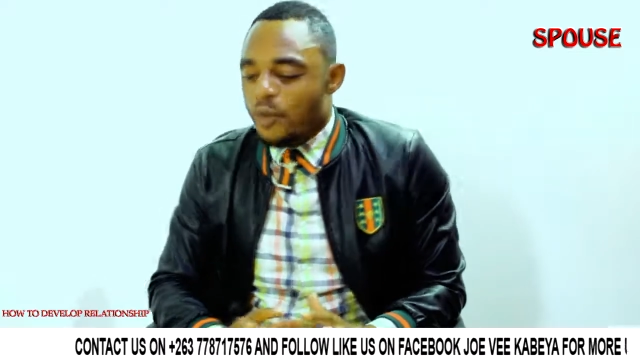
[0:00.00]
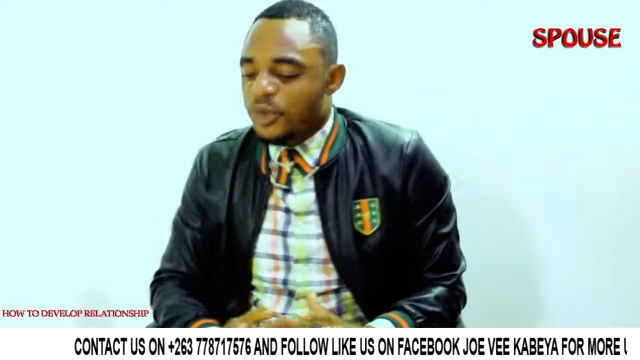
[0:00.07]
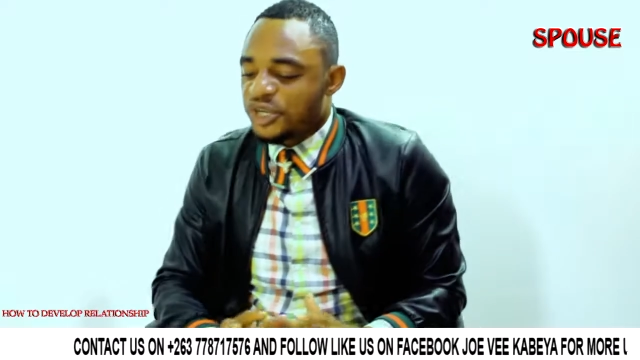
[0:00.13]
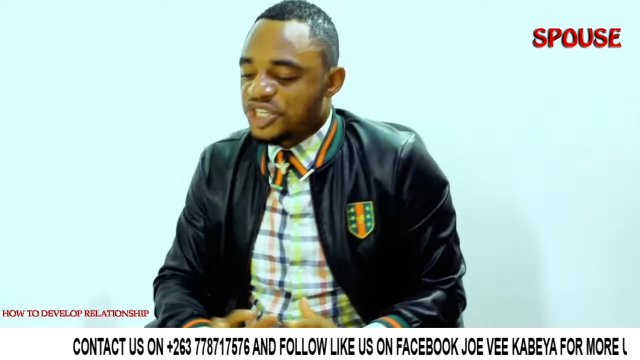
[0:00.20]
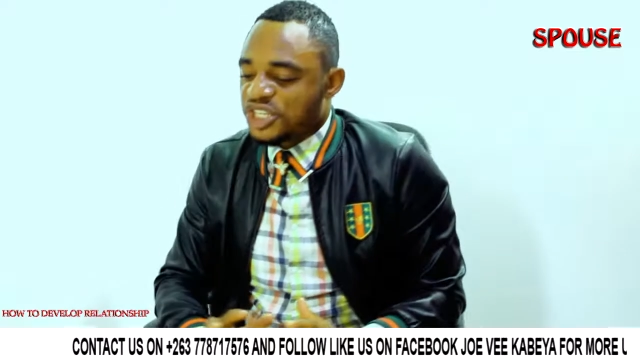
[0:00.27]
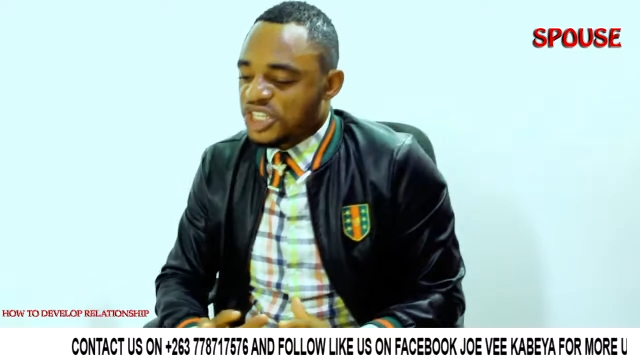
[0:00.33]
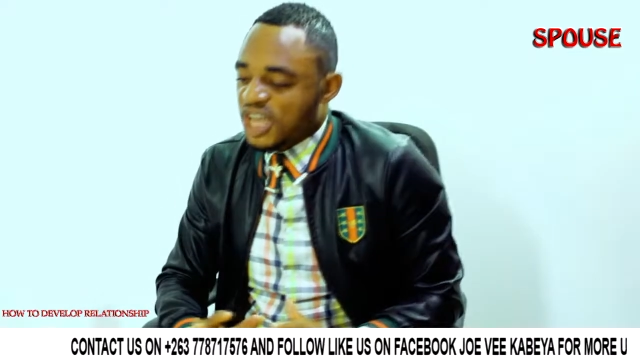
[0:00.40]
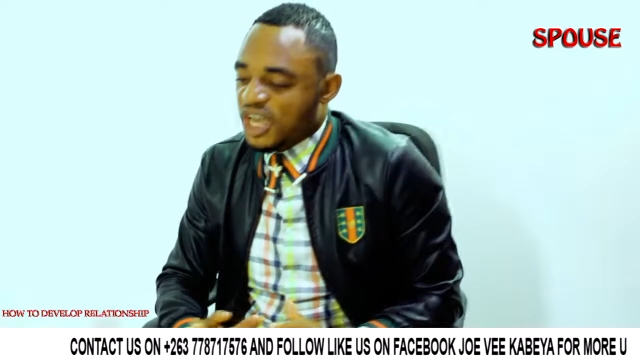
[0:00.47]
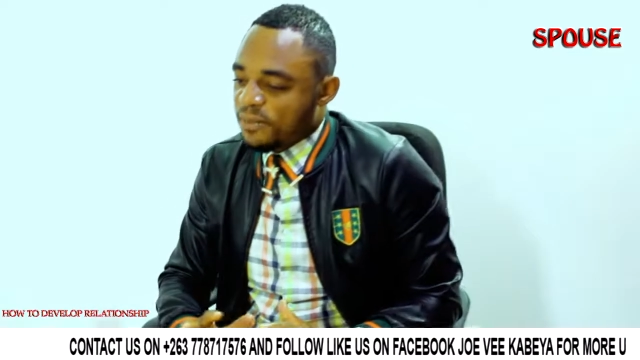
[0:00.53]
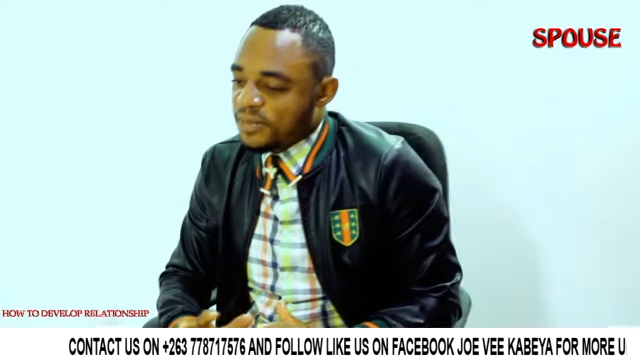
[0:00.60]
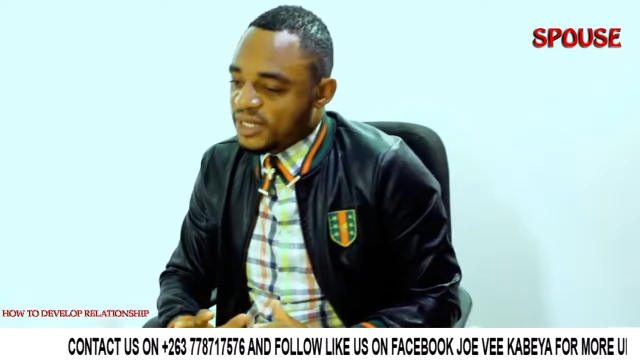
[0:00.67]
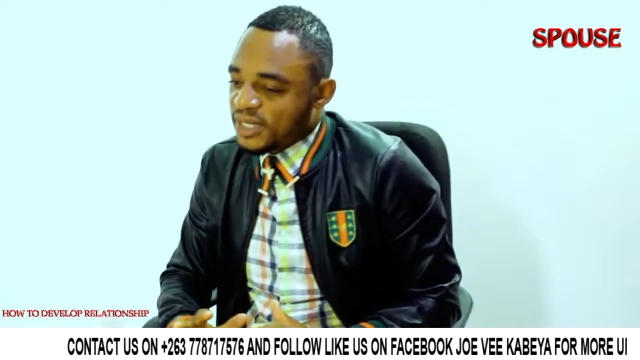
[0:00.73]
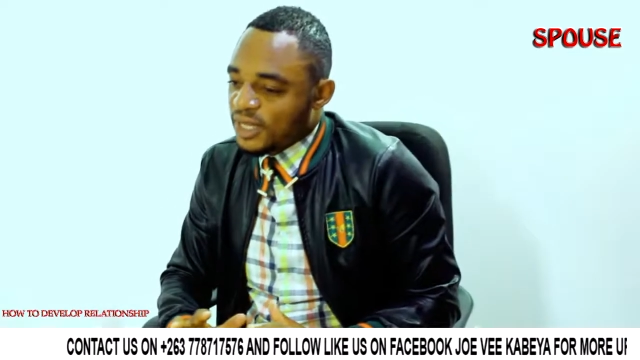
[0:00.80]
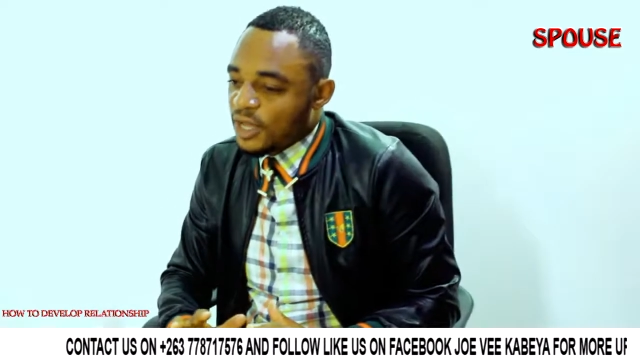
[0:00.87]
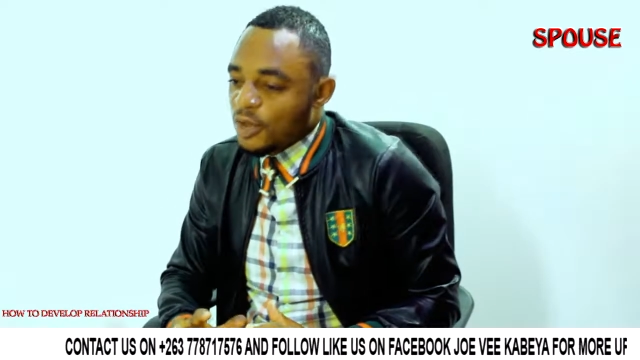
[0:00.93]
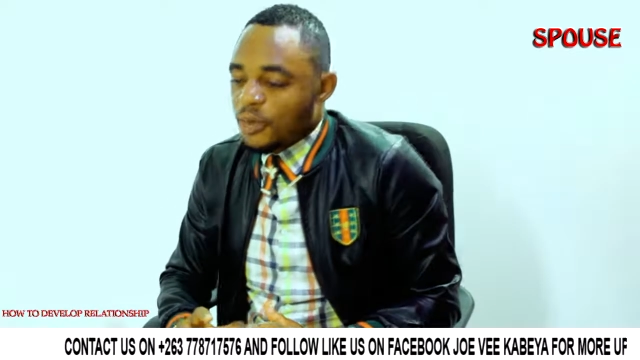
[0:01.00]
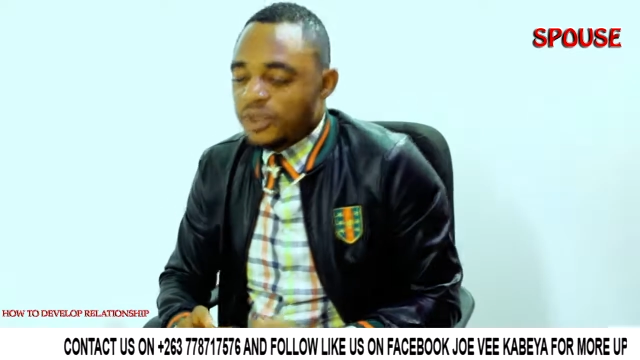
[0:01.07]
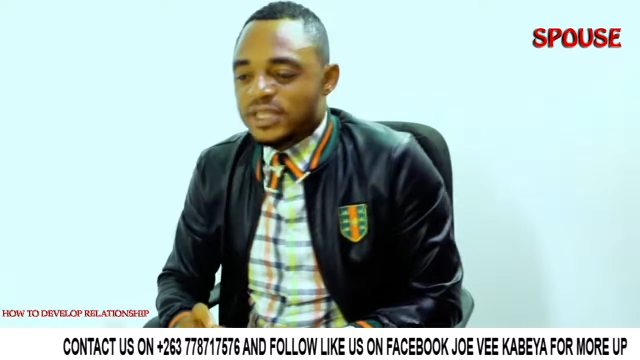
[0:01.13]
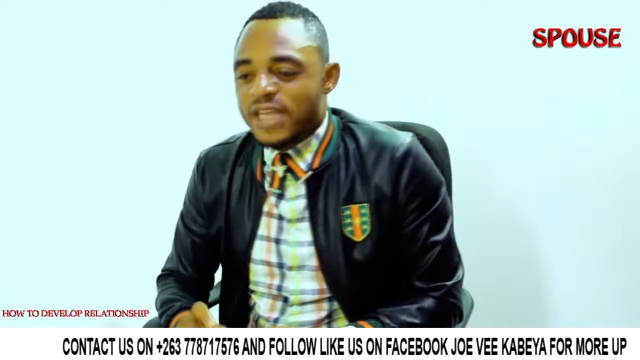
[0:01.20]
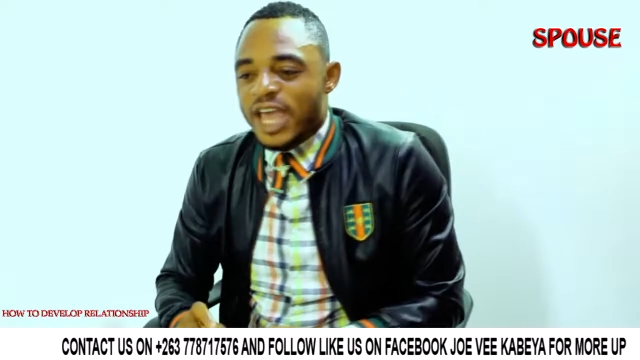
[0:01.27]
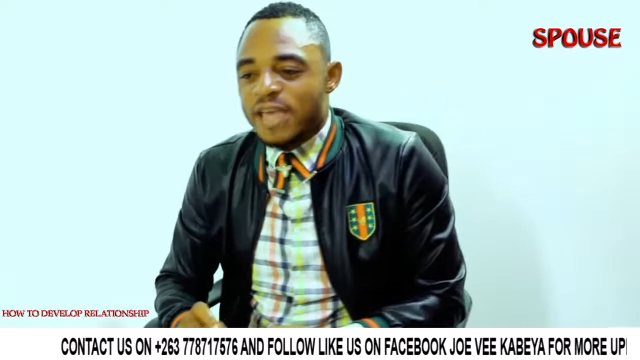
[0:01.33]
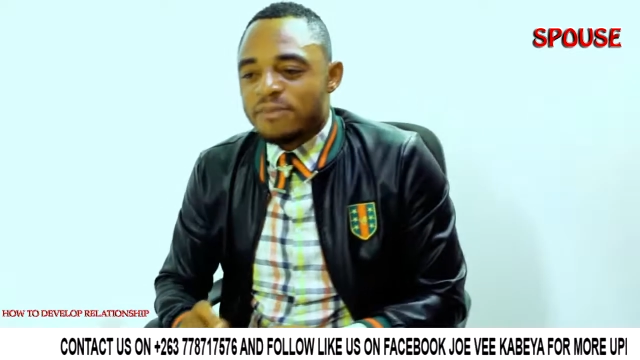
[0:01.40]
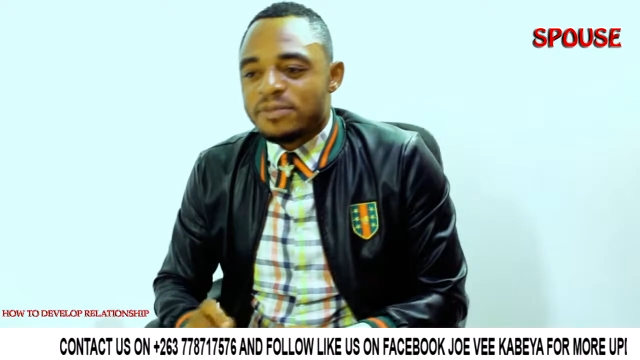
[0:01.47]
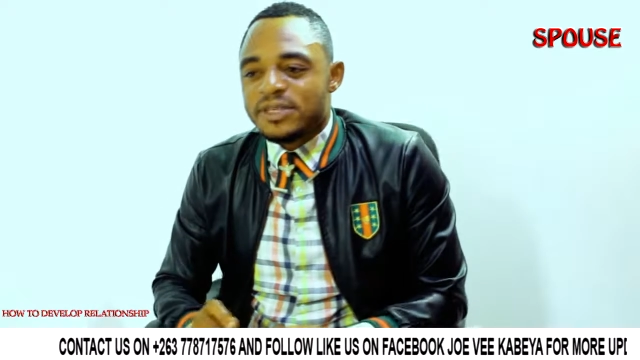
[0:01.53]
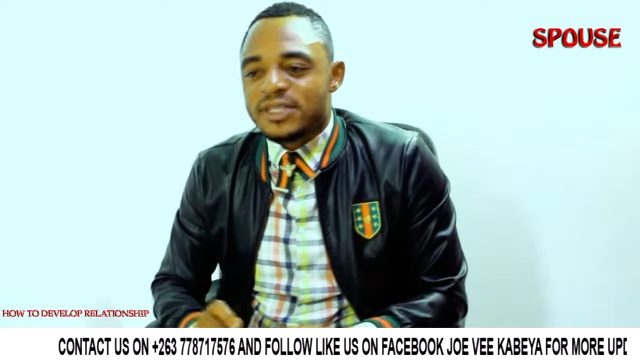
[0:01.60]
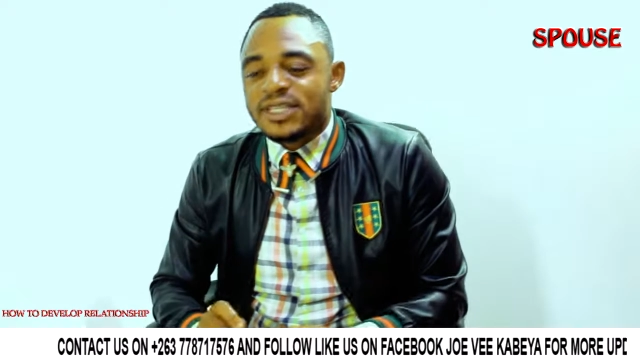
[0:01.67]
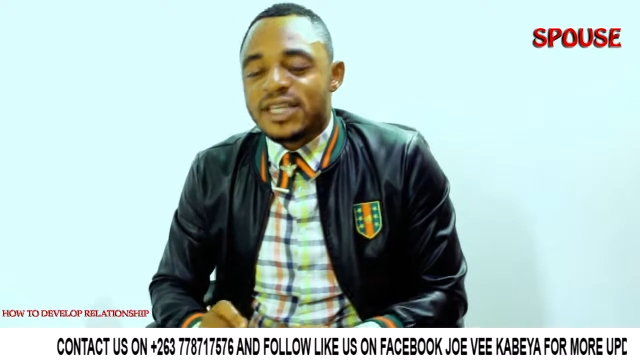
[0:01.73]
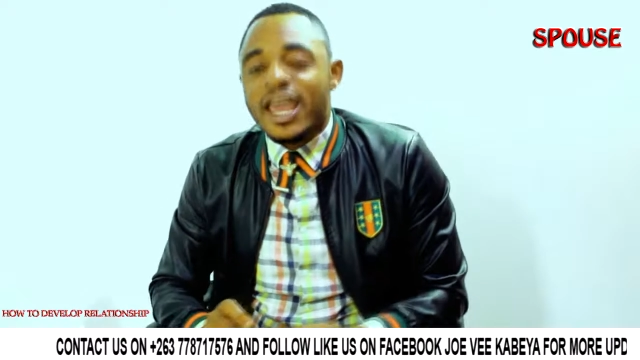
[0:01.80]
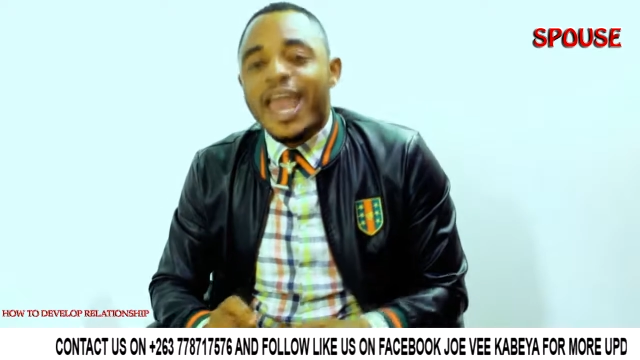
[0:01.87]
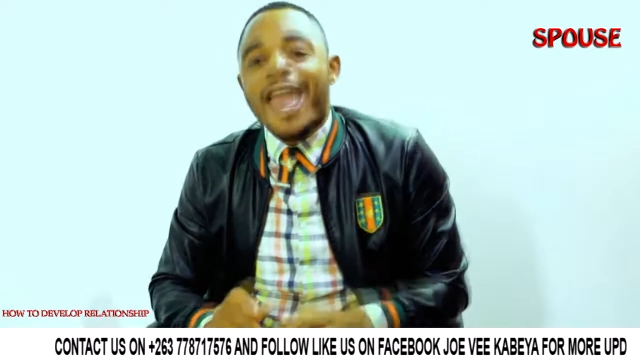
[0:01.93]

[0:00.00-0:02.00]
with sharp, with ABCD.